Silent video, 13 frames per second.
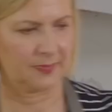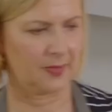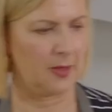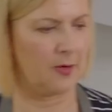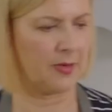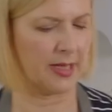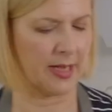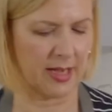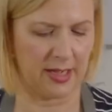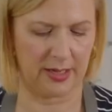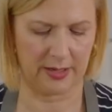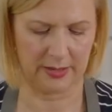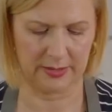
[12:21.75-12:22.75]

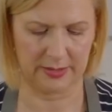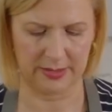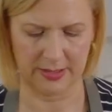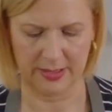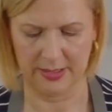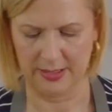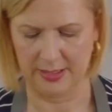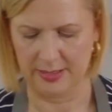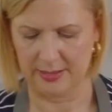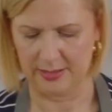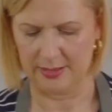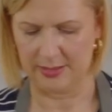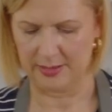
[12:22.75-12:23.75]
Okay,
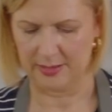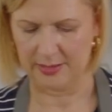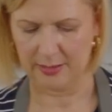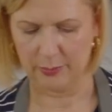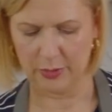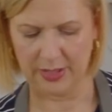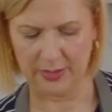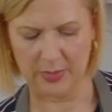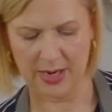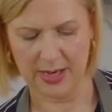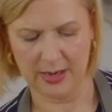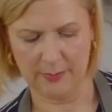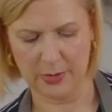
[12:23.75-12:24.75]
I'll bring my